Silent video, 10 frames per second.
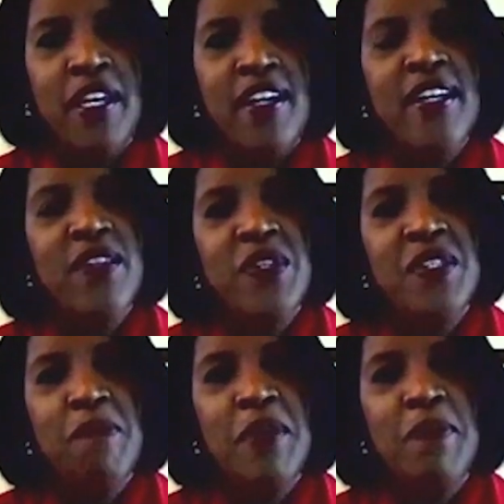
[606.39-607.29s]
Now, there are
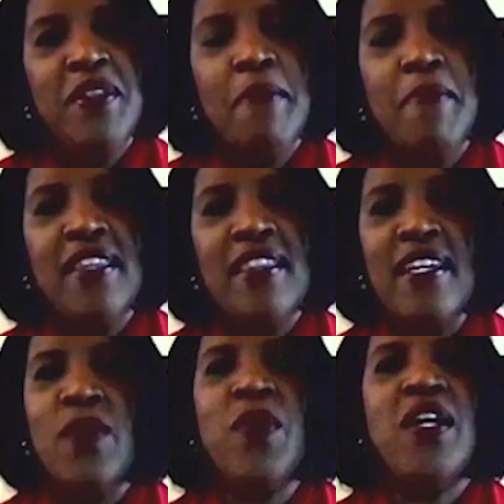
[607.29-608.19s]
some people that might
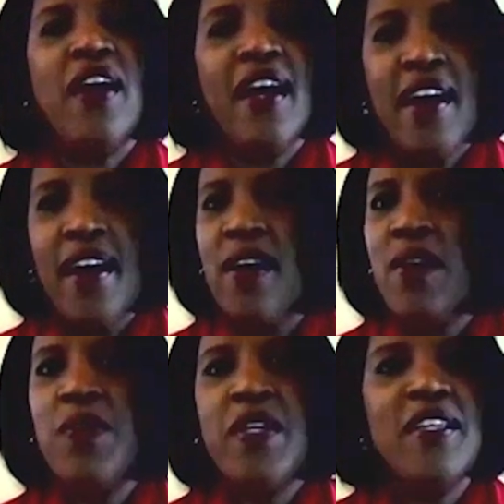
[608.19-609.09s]
think, well,
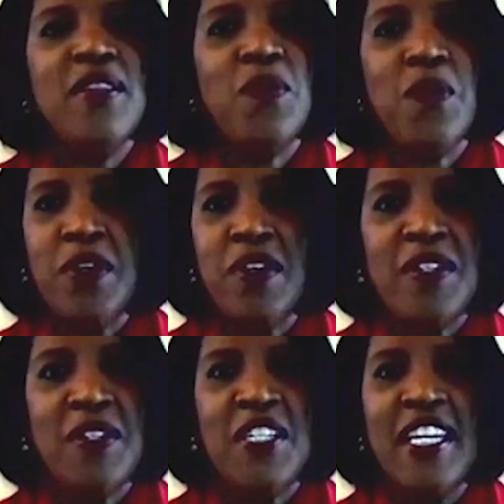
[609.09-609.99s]
how in the
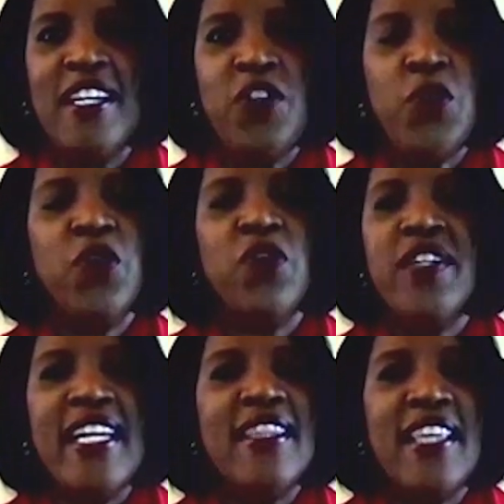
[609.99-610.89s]
world can you
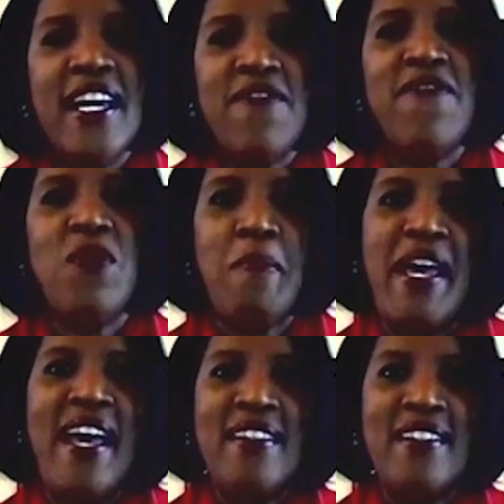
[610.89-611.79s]
create that
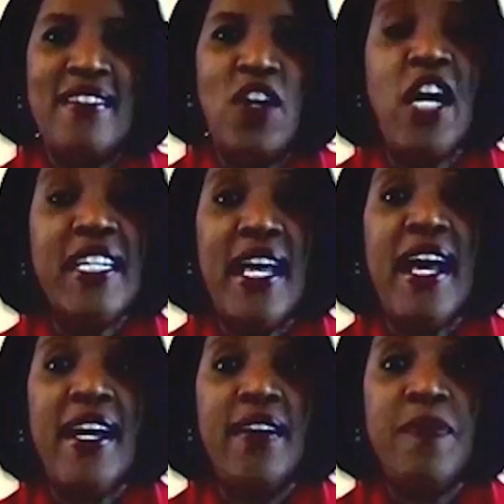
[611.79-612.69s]
format
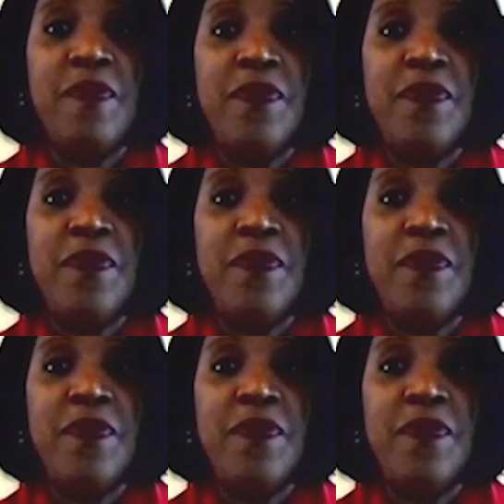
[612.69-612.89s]
online